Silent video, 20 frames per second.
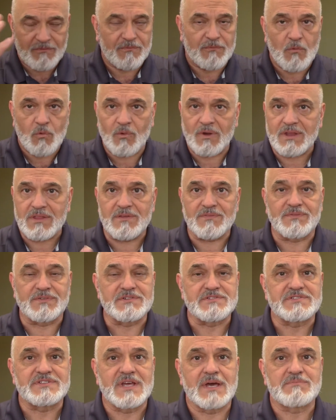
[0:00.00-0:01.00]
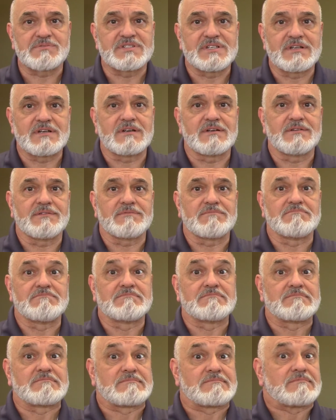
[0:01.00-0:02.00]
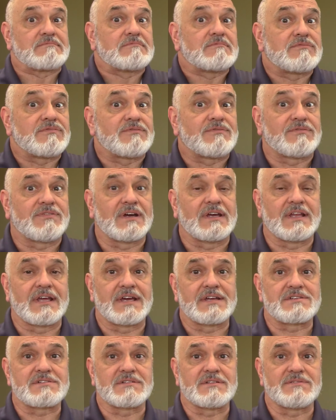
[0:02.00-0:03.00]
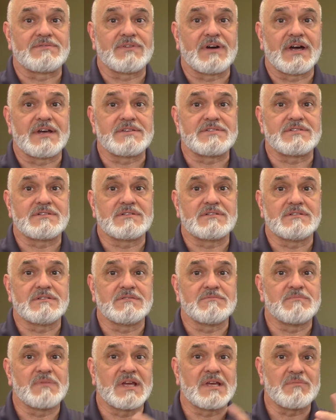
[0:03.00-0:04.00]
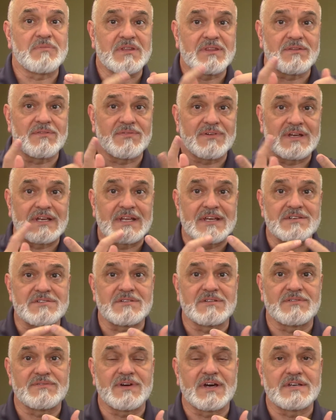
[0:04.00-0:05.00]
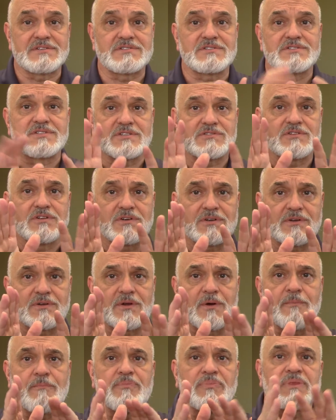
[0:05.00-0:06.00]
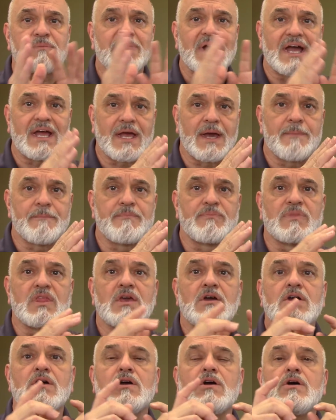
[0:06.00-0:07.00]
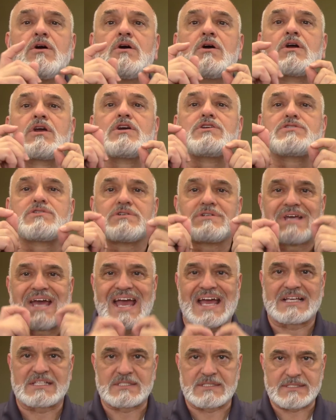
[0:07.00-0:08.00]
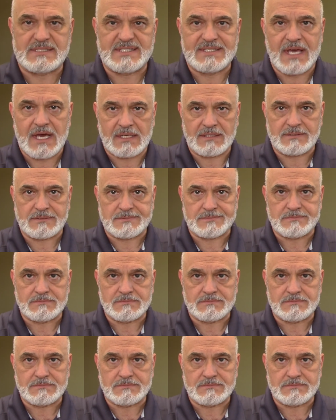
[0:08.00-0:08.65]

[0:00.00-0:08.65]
one of the first steps here, financial advisor, maybe the financial advisor says, no, no, no, back up, get your taxes done.